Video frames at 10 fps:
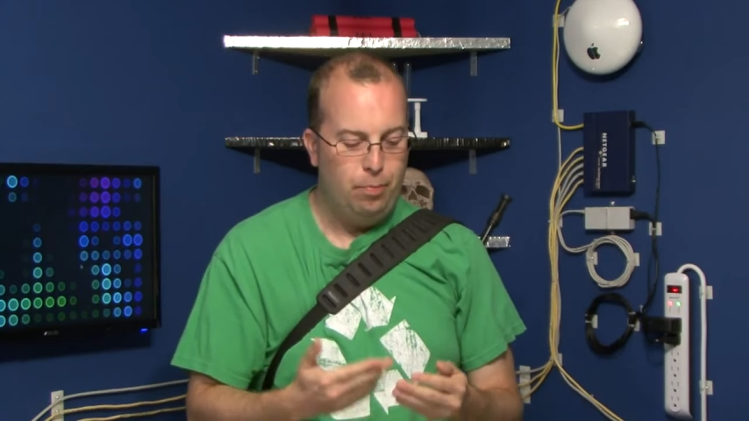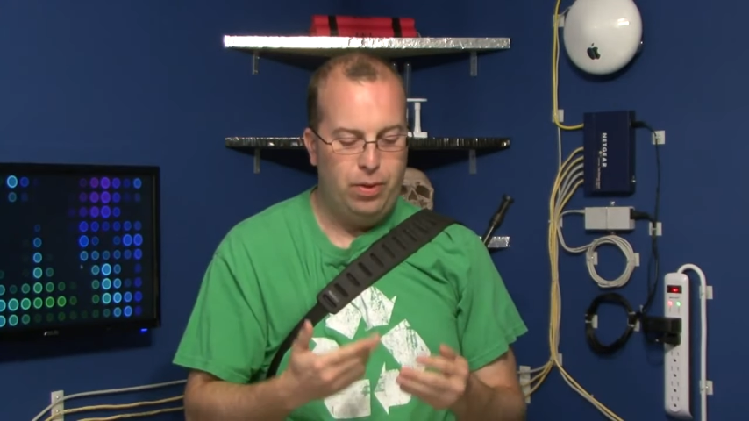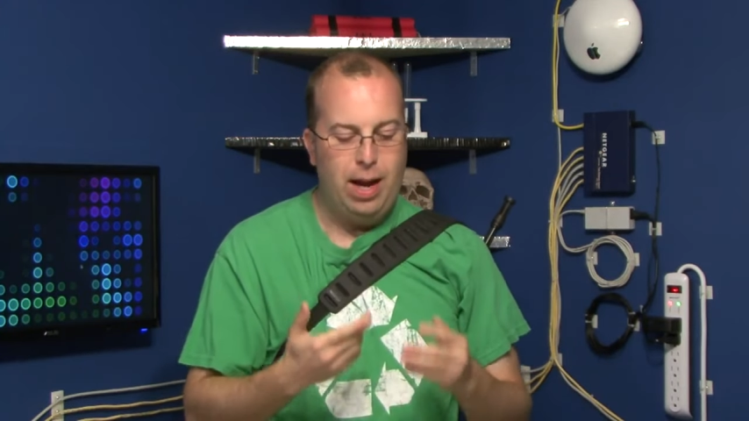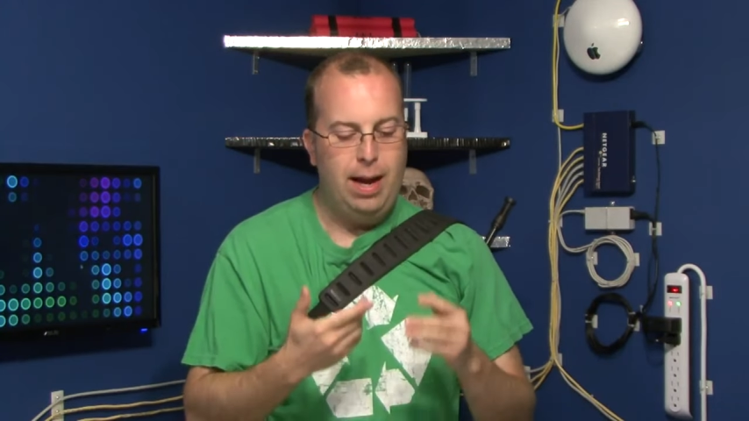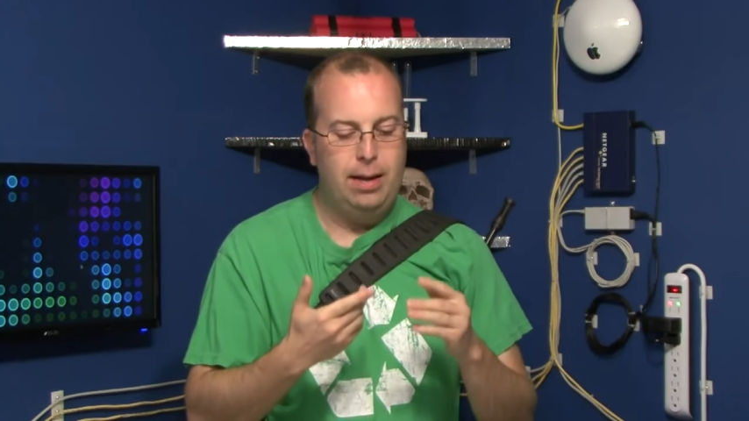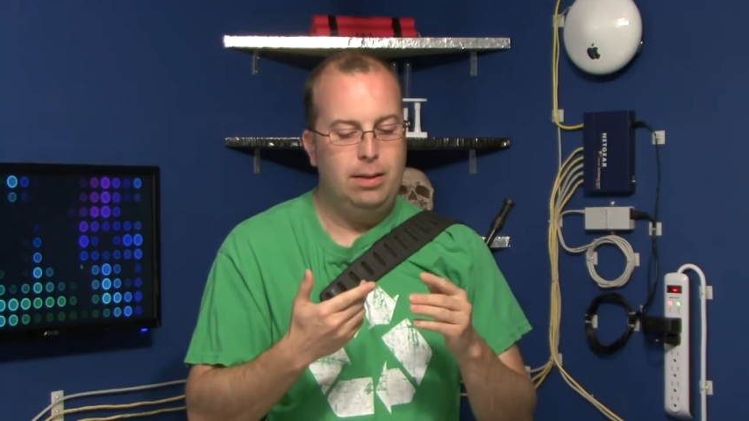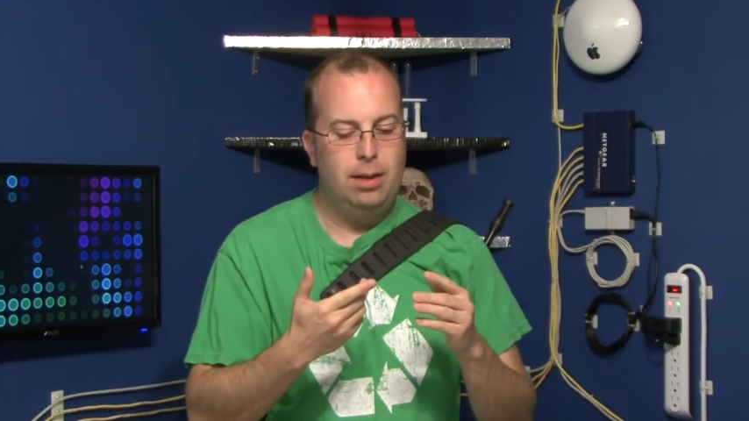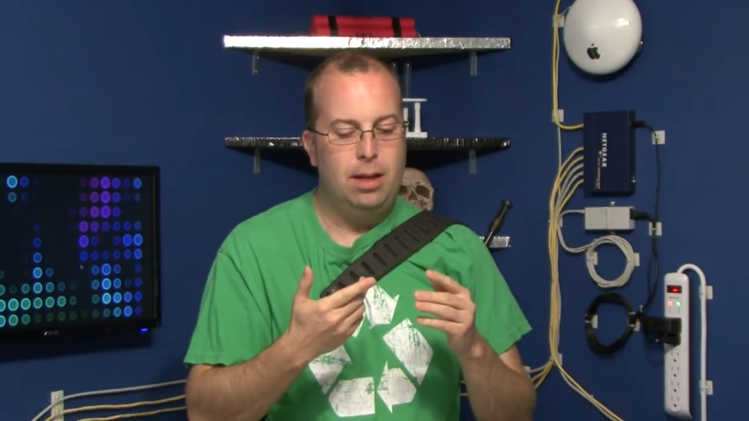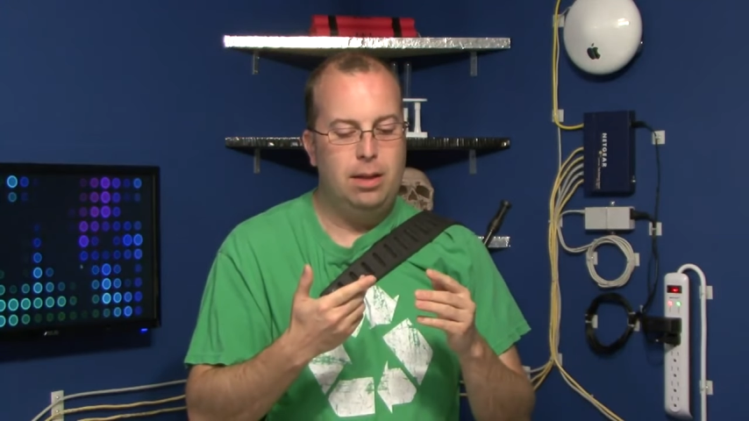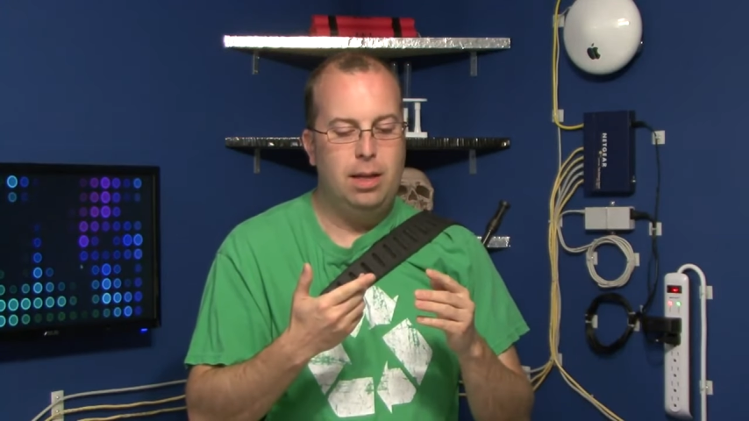that
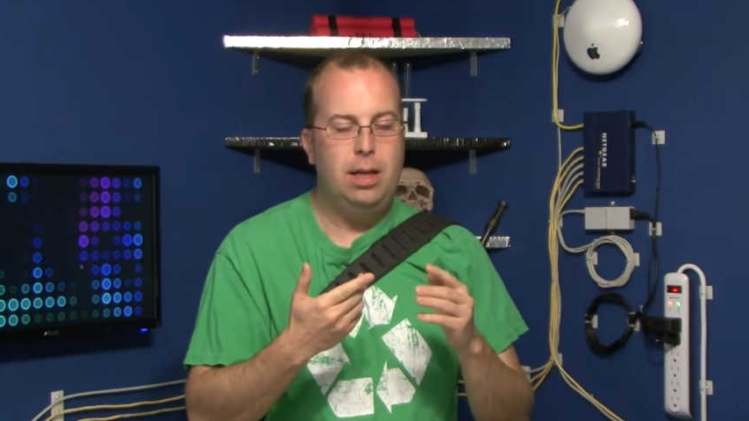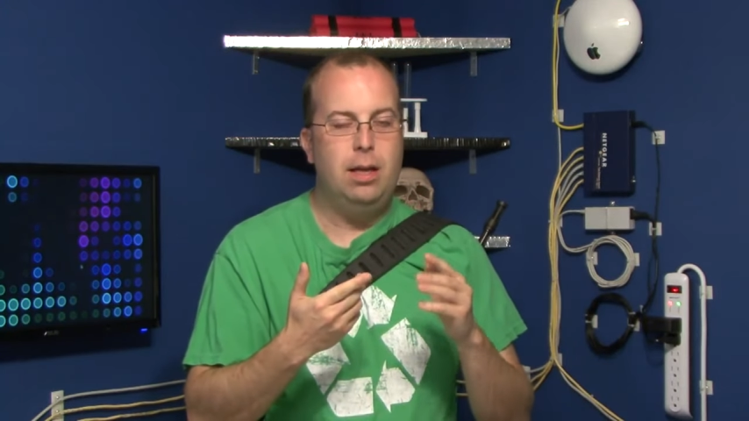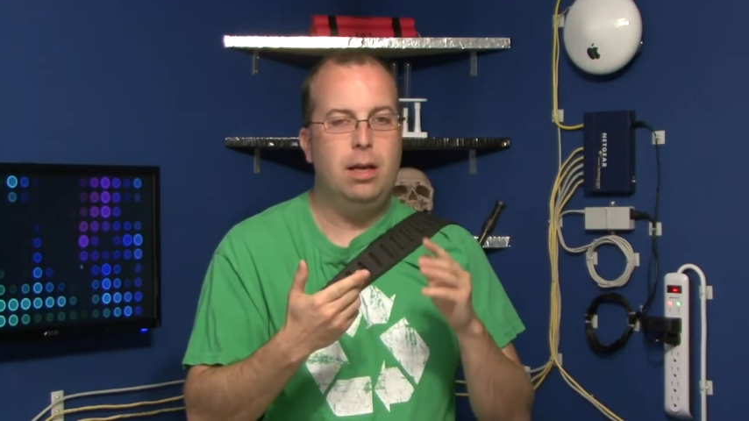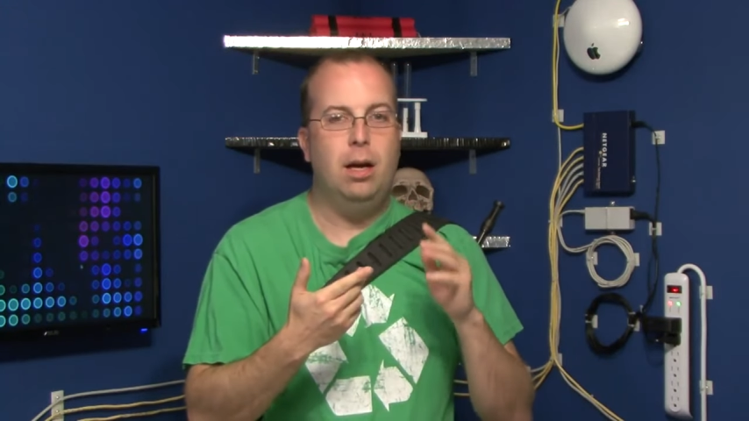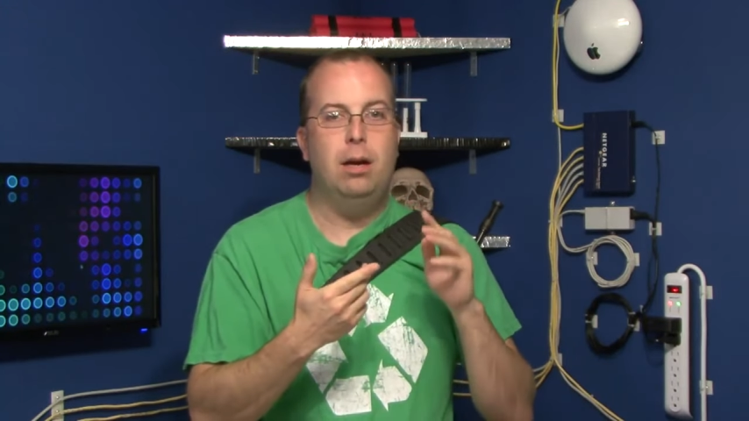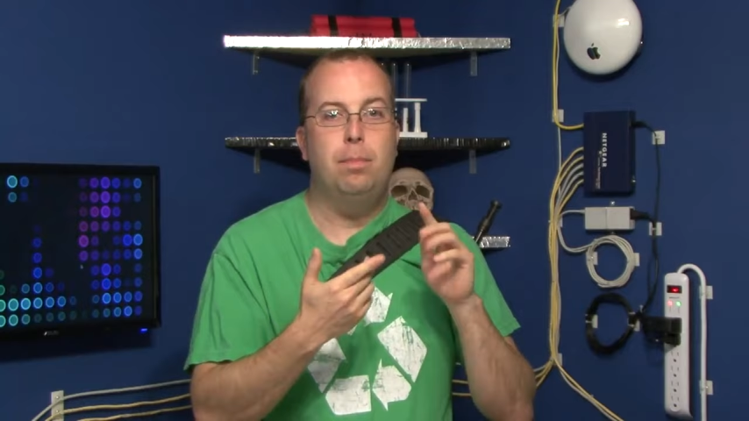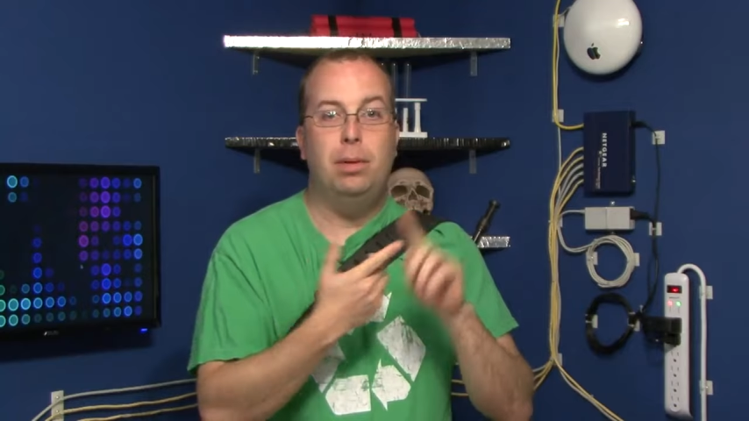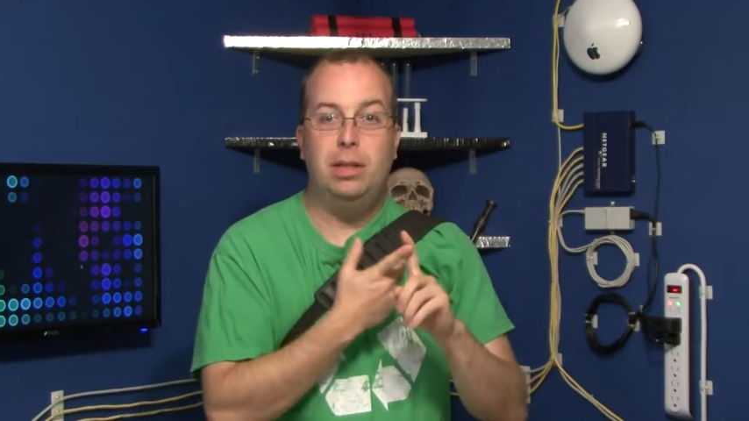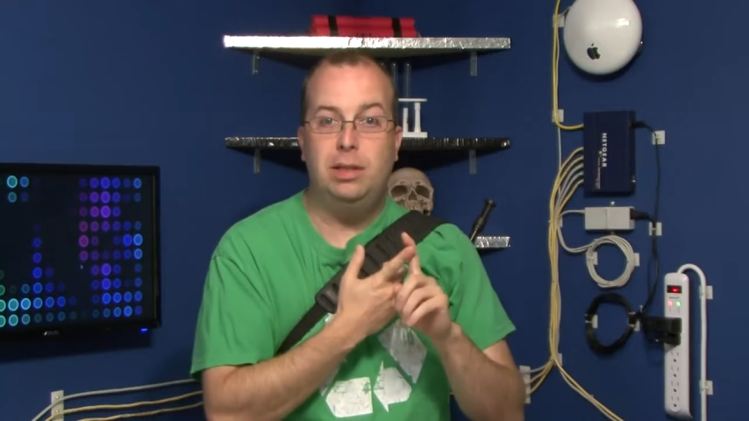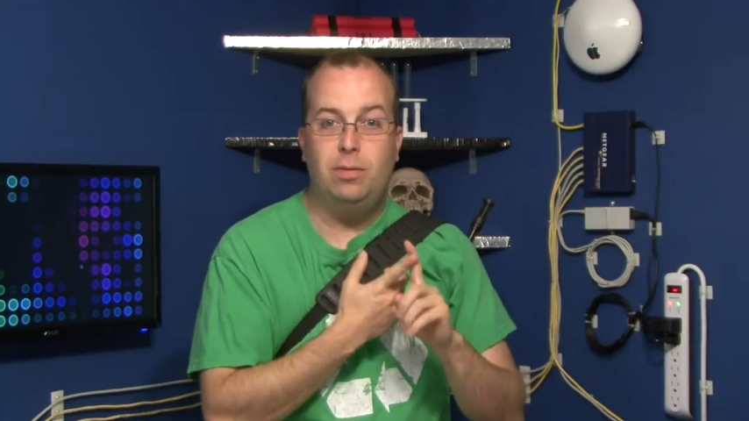the
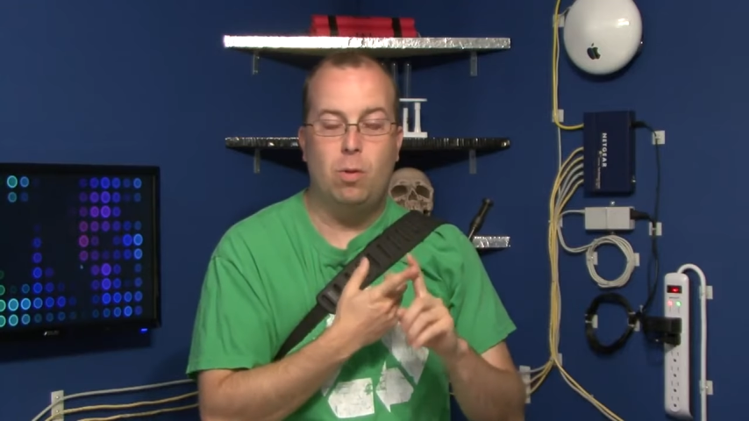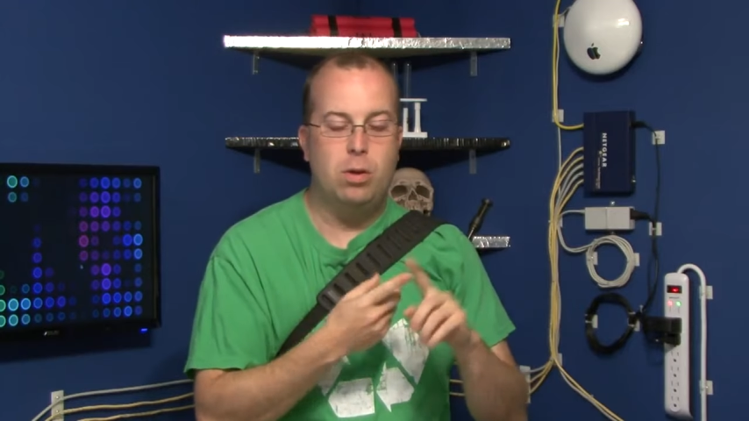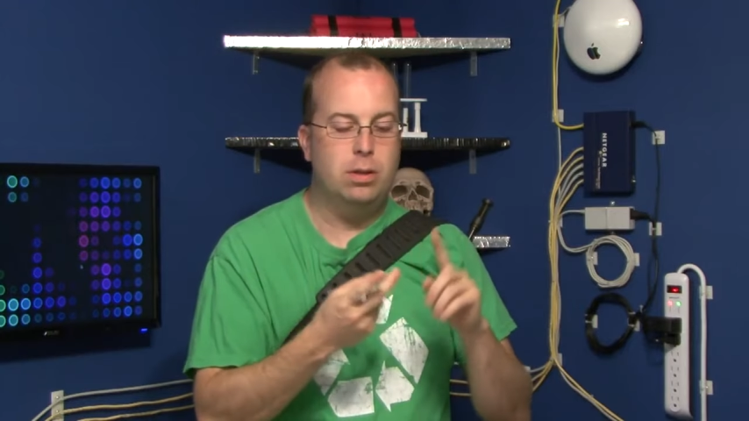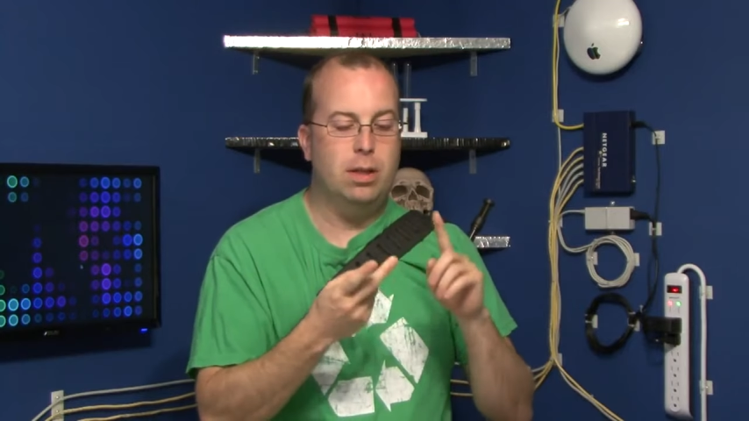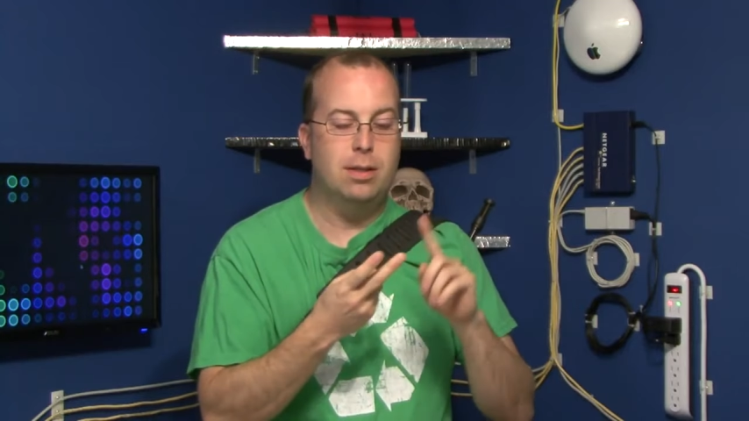police force,